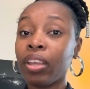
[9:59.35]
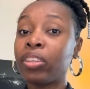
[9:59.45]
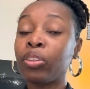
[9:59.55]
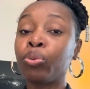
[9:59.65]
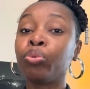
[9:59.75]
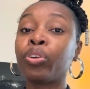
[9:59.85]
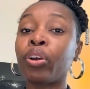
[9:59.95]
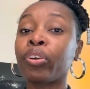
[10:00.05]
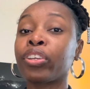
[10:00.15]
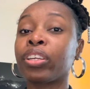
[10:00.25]
They threw
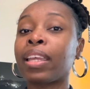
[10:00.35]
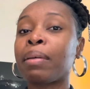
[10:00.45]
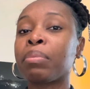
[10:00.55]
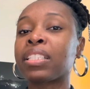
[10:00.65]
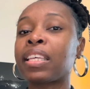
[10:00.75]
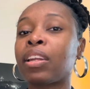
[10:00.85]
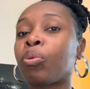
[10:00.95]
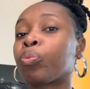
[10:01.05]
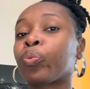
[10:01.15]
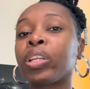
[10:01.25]
dirt on your name because they
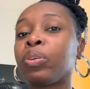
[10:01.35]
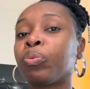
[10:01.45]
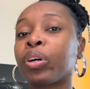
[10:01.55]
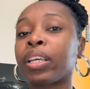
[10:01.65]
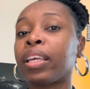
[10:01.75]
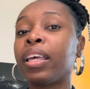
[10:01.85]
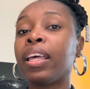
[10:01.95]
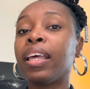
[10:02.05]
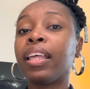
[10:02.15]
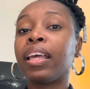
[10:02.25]
don't really want to
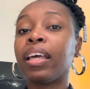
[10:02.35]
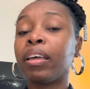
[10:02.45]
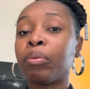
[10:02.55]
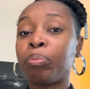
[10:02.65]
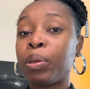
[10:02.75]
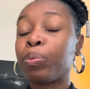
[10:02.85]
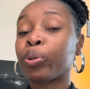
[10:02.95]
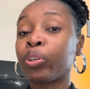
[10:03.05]
people to